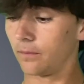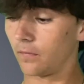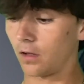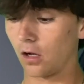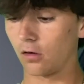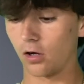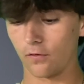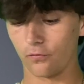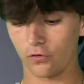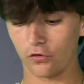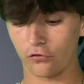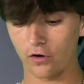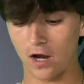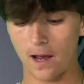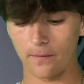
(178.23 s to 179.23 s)
I love
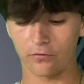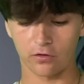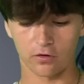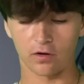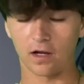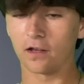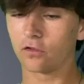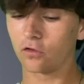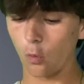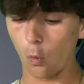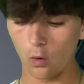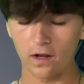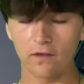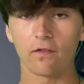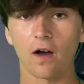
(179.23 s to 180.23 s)
wrist wraps. They're like
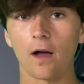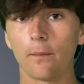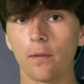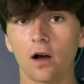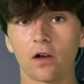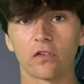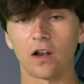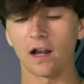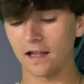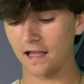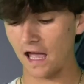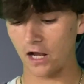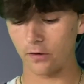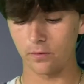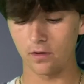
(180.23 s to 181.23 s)
25 bucks at
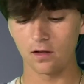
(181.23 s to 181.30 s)
Academy.